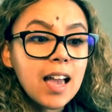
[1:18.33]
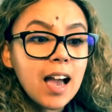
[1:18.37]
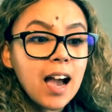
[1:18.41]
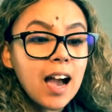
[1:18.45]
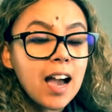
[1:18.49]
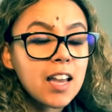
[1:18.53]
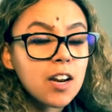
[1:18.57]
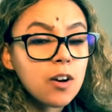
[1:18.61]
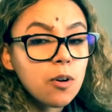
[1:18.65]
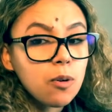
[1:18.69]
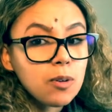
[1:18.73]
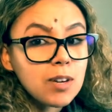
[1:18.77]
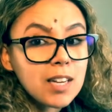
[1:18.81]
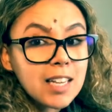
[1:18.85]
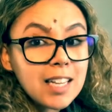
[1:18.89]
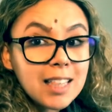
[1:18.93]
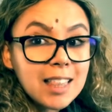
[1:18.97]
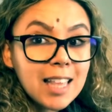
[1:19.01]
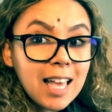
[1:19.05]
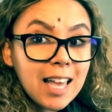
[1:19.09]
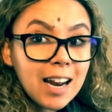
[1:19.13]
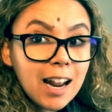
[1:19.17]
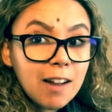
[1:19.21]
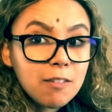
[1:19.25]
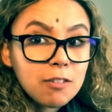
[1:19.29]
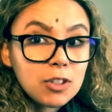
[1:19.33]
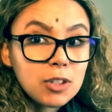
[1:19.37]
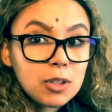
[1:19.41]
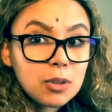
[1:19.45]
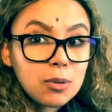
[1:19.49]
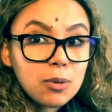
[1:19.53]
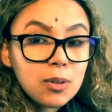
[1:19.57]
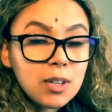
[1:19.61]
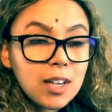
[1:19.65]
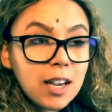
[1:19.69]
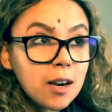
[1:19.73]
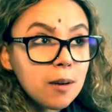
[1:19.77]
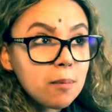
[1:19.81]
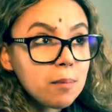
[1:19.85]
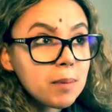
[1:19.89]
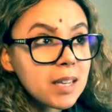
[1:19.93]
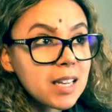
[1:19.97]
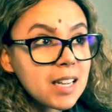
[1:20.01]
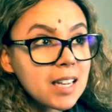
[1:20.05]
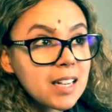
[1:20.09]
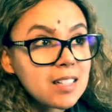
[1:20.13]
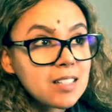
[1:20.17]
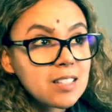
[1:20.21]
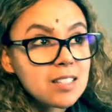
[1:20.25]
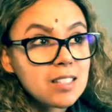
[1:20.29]
I don't need that after school care
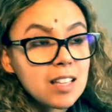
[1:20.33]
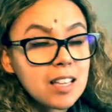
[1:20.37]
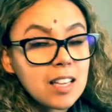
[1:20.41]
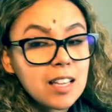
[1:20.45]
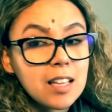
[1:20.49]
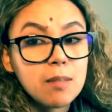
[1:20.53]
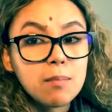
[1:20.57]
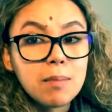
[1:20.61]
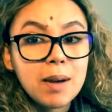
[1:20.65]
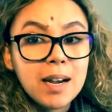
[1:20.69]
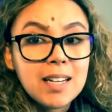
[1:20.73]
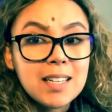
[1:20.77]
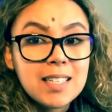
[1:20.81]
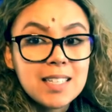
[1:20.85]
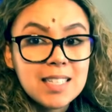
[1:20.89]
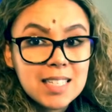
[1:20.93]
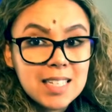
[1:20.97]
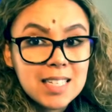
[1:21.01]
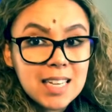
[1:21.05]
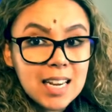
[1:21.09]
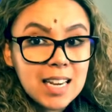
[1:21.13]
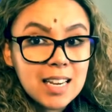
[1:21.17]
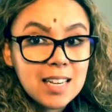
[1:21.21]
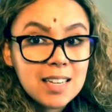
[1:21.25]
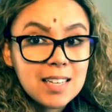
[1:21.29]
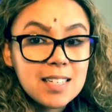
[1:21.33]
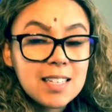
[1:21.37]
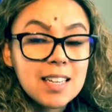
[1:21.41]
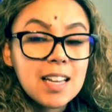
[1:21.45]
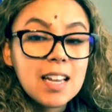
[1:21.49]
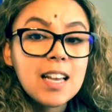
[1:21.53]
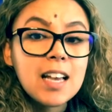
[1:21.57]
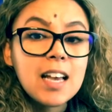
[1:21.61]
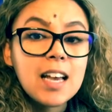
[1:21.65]
because in my state,